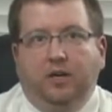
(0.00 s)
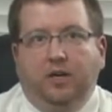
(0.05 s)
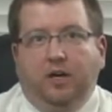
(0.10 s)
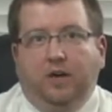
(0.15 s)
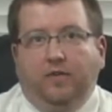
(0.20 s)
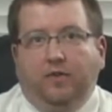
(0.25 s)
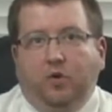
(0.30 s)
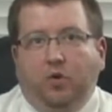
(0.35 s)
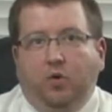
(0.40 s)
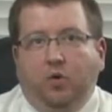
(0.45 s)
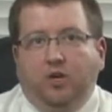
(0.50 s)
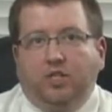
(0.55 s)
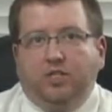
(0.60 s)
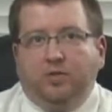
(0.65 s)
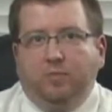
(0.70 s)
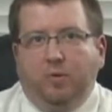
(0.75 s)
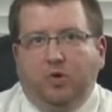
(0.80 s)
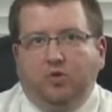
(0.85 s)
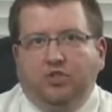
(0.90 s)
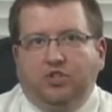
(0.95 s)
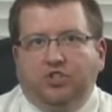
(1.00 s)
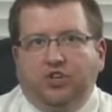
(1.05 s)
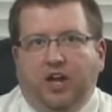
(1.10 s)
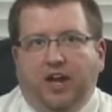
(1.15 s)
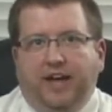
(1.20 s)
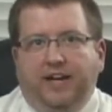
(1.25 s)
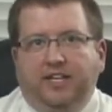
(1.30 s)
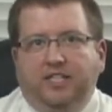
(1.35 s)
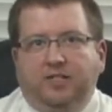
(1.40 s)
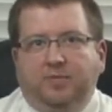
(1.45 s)
Of course, most
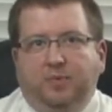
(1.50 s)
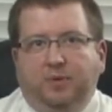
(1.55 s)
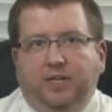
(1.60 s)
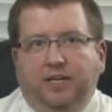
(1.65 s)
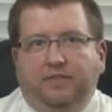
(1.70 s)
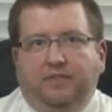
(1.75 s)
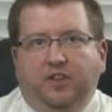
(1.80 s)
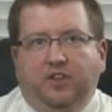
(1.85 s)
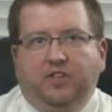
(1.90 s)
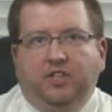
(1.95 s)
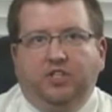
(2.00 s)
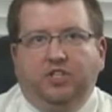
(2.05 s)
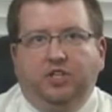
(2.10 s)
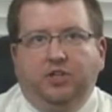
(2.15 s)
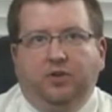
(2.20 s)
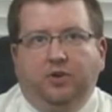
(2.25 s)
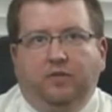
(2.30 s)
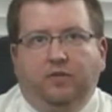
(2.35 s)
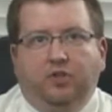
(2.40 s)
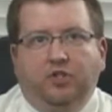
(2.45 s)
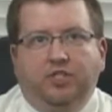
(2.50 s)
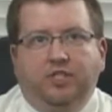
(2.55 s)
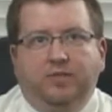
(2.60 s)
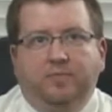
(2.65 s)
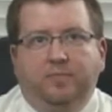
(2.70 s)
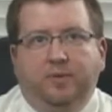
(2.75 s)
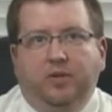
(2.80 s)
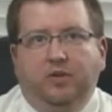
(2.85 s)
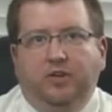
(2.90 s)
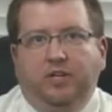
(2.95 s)
scientists believe that this universe is
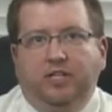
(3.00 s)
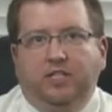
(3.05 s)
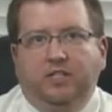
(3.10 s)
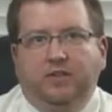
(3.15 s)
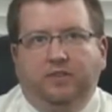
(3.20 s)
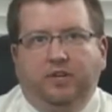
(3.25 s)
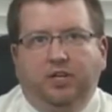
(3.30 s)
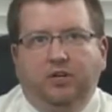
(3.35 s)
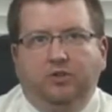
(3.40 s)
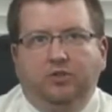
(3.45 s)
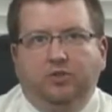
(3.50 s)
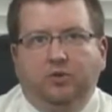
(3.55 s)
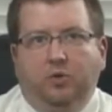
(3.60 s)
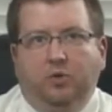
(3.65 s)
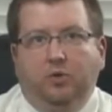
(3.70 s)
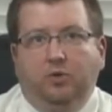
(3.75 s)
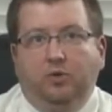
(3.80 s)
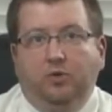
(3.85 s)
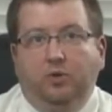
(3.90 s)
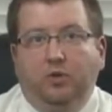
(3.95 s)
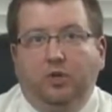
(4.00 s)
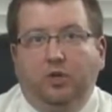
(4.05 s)
billions of years old,